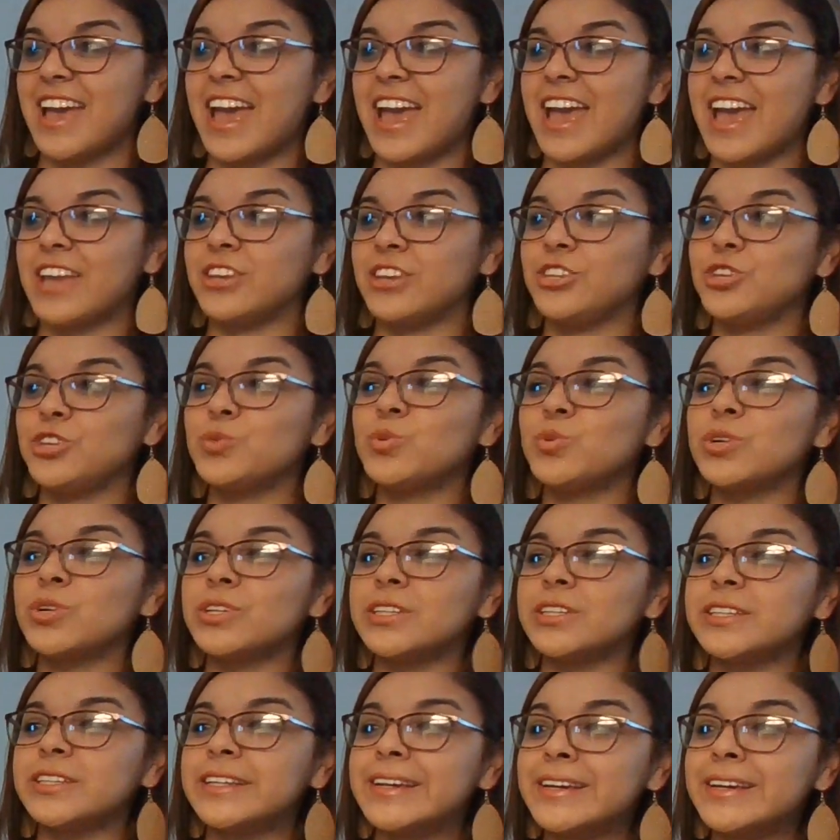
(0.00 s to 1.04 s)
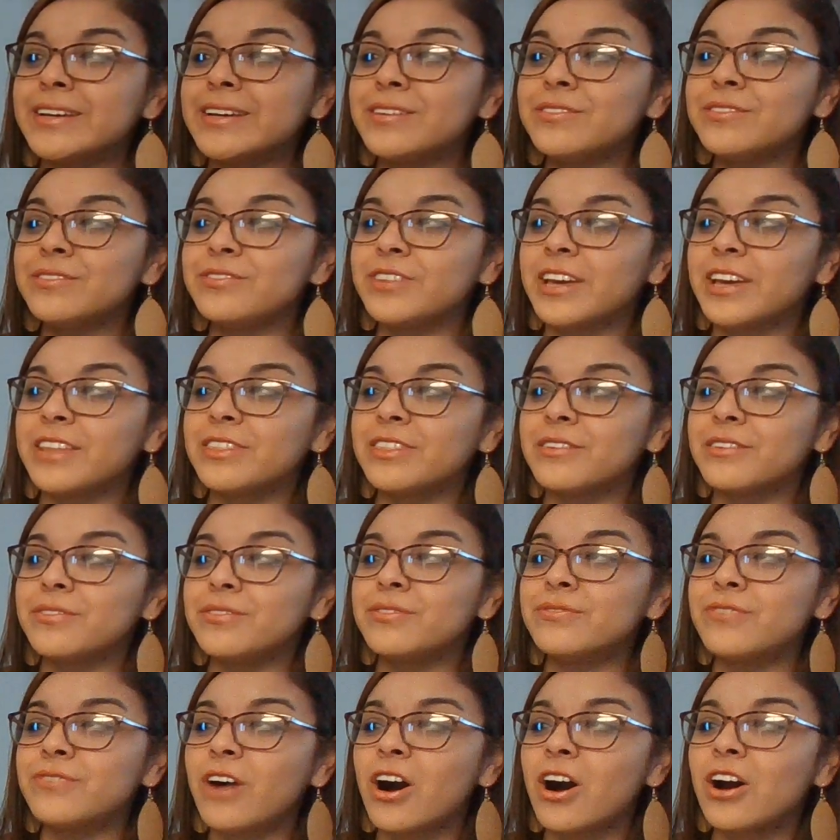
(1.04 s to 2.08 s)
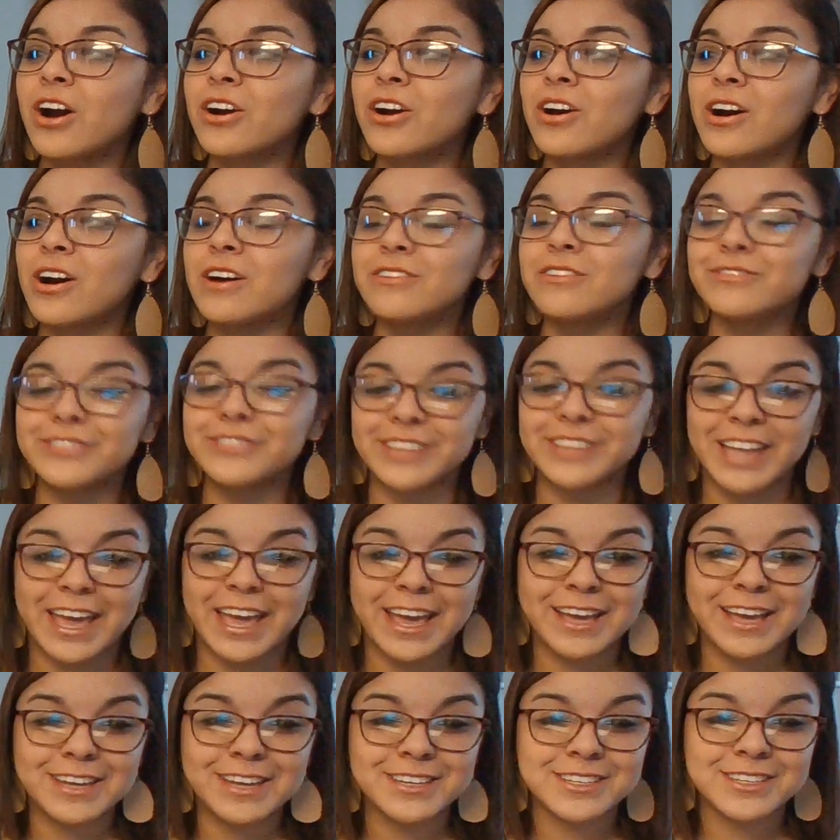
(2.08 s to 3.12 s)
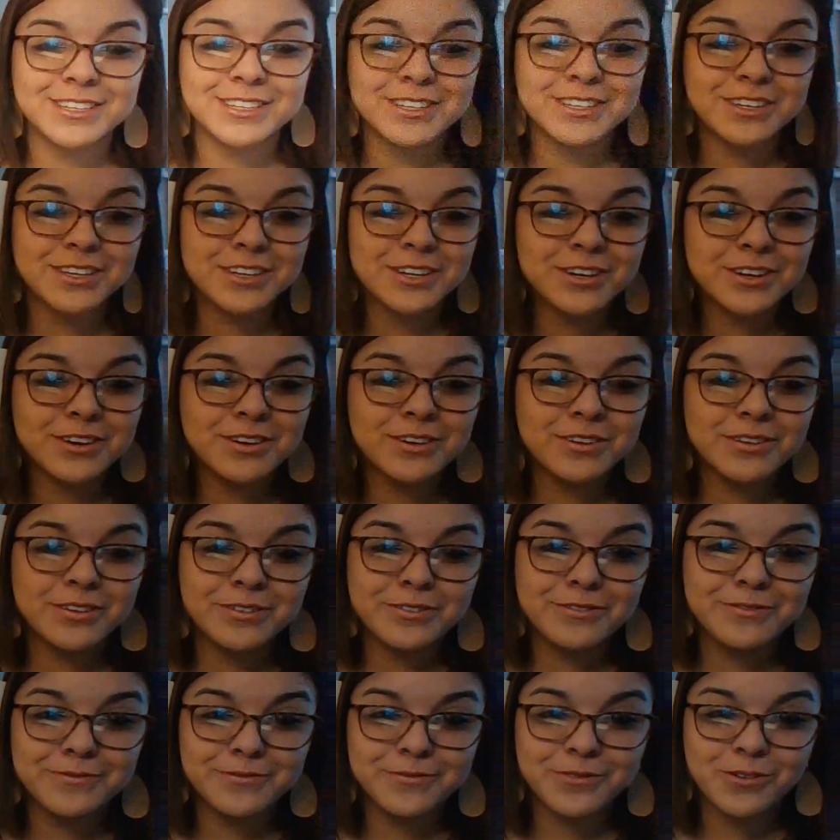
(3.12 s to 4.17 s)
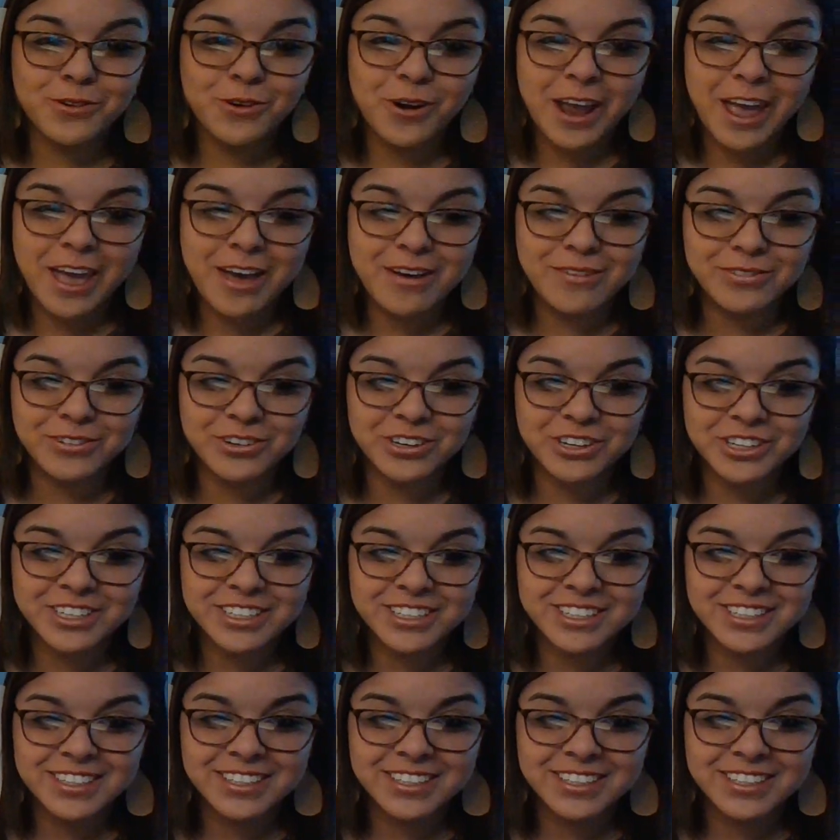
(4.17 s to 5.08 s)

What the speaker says: And you will live in the far-off land forever.